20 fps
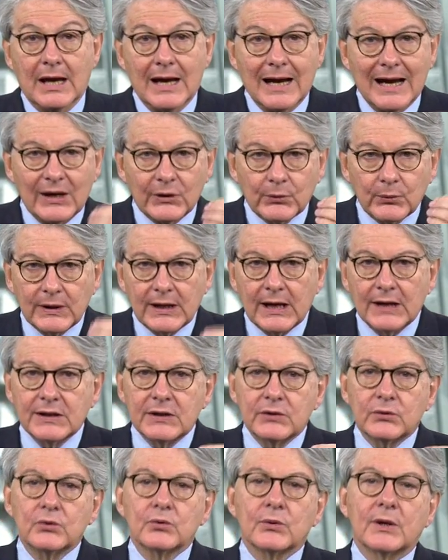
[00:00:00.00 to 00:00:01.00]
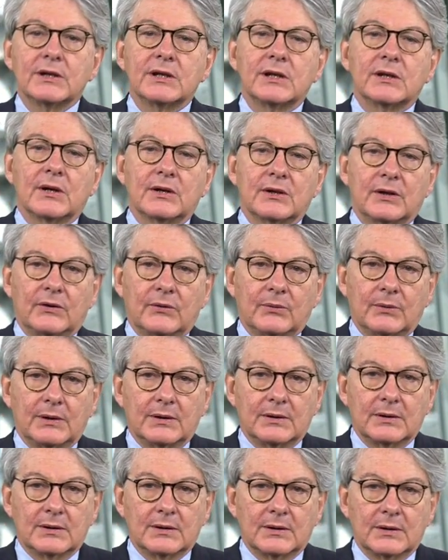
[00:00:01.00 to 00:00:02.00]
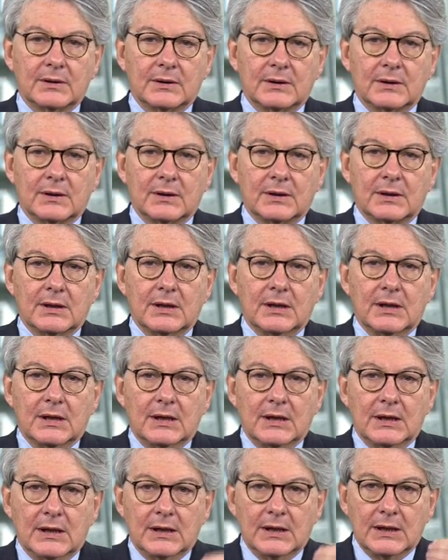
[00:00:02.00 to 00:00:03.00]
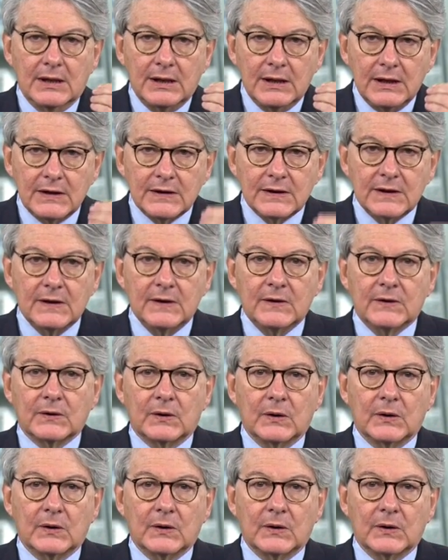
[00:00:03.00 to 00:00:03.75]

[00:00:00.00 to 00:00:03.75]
As we get into 2023, it is